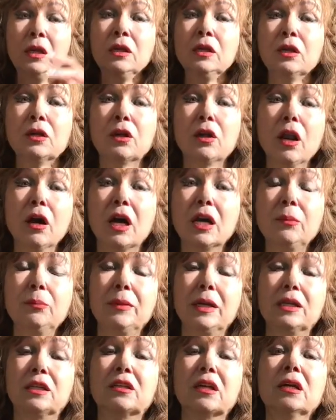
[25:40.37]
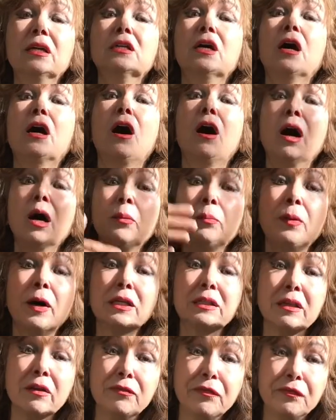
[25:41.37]
climate. How
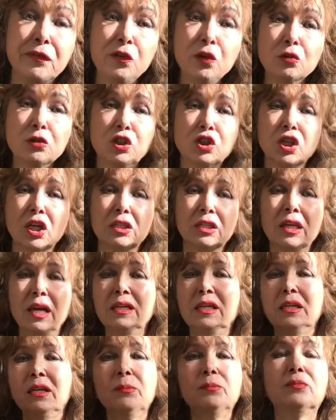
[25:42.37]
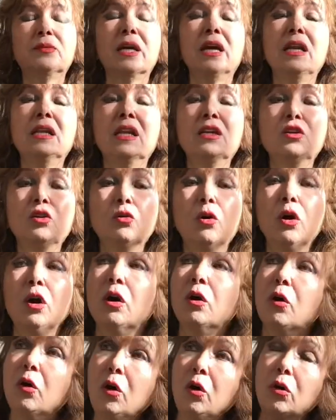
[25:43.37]
about the future? They keep telling you,
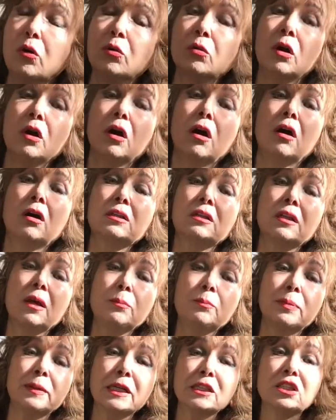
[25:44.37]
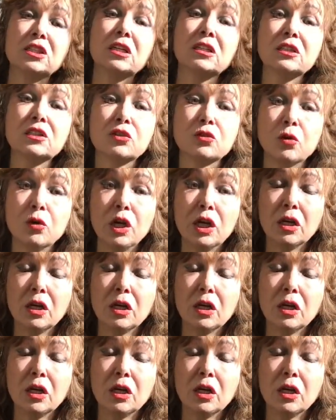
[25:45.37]
oh, our temperature is going